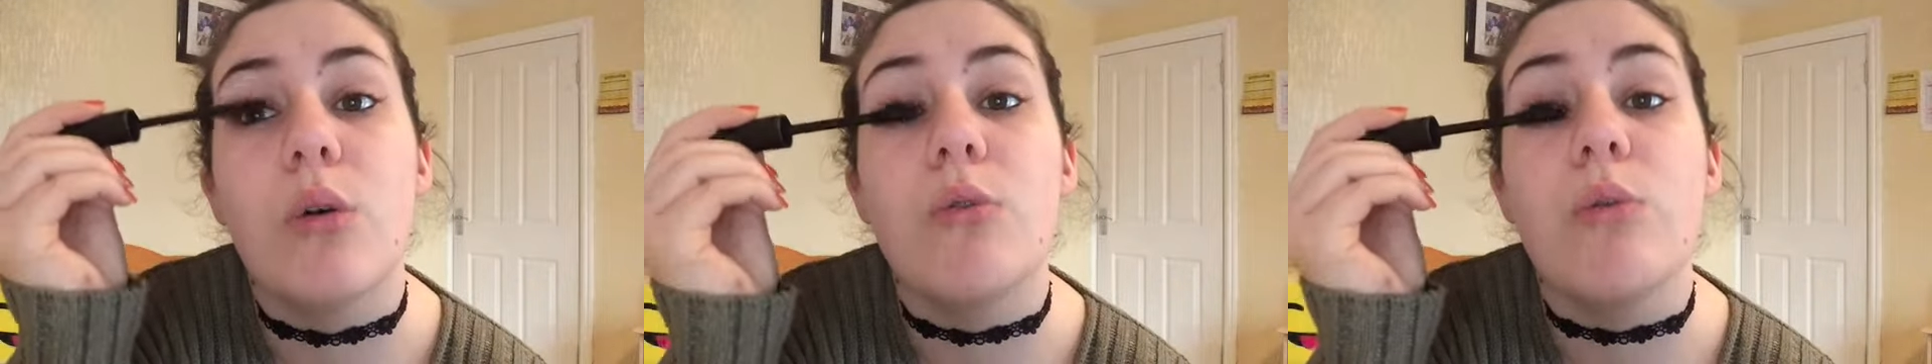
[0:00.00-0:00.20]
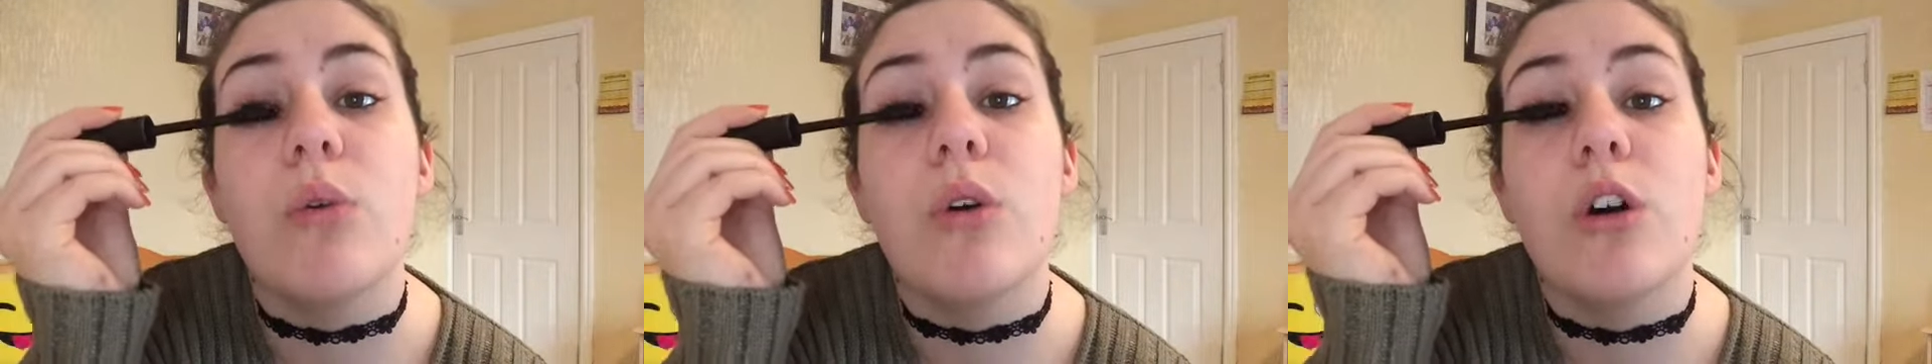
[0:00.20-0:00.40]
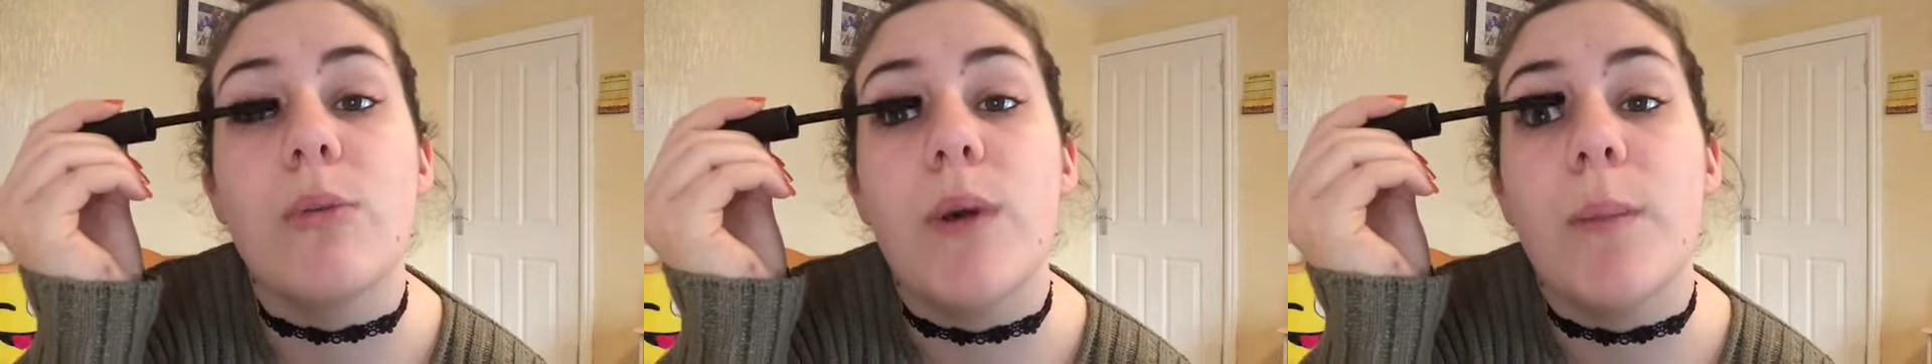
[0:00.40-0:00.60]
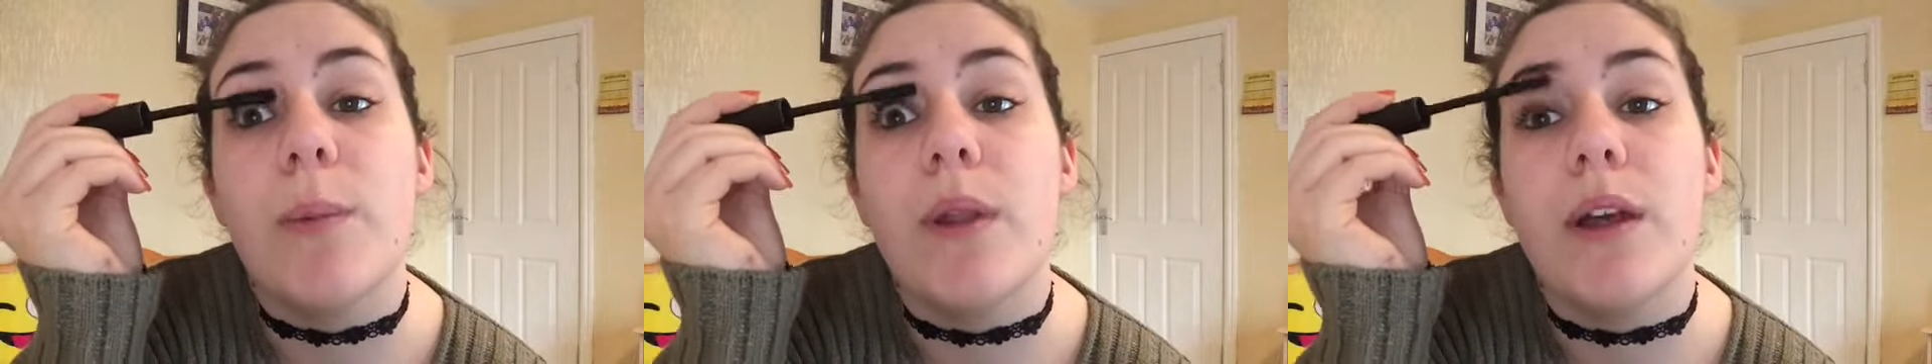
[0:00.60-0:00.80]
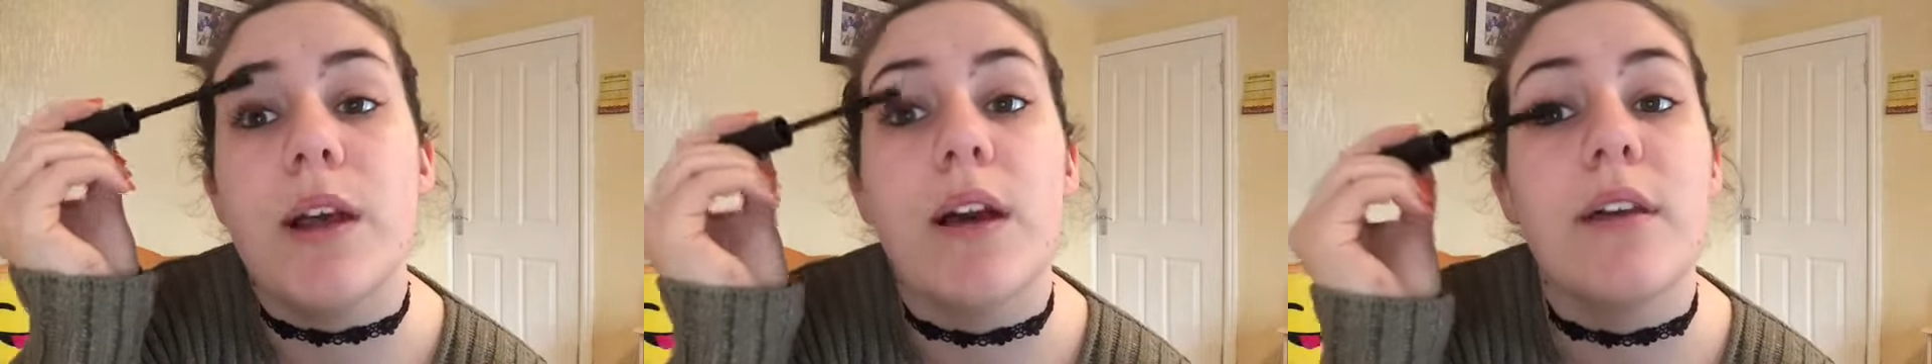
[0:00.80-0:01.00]
with what all the
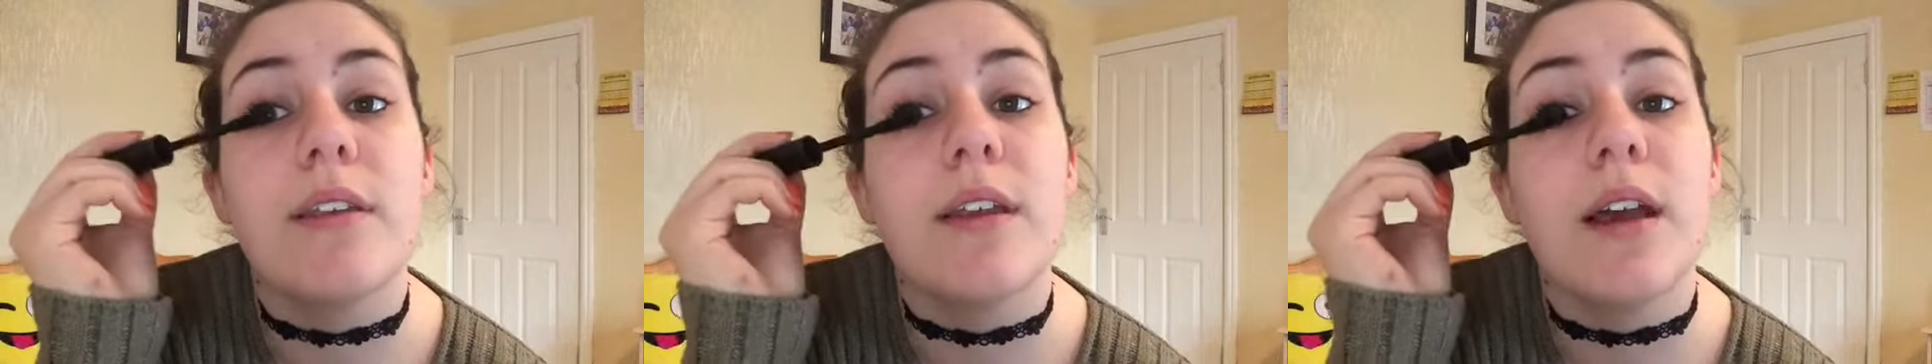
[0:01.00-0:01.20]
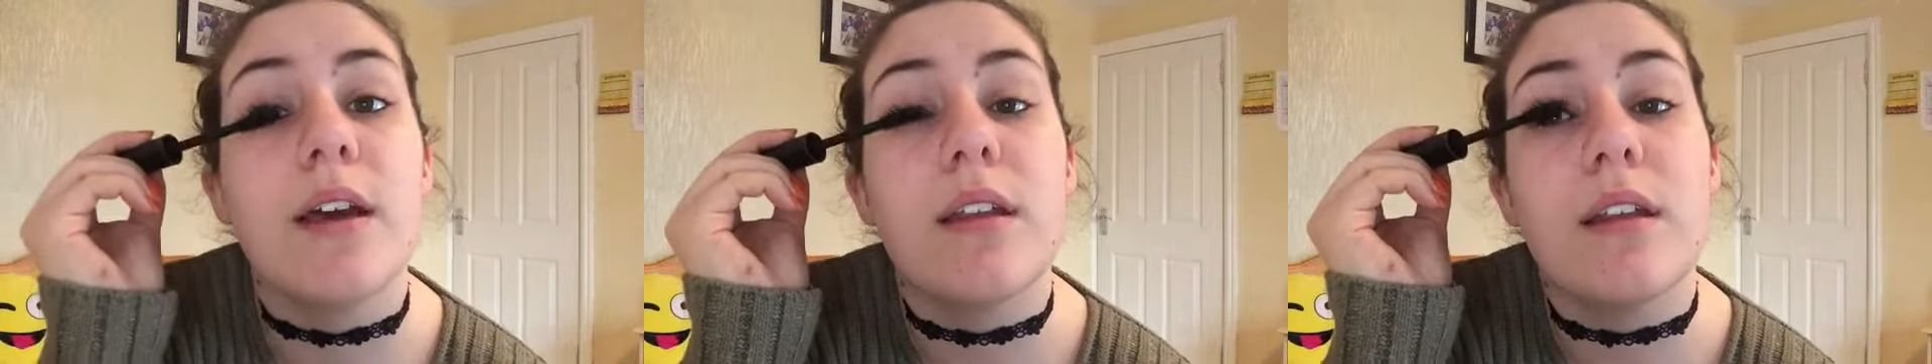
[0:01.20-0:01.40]
popular girls had.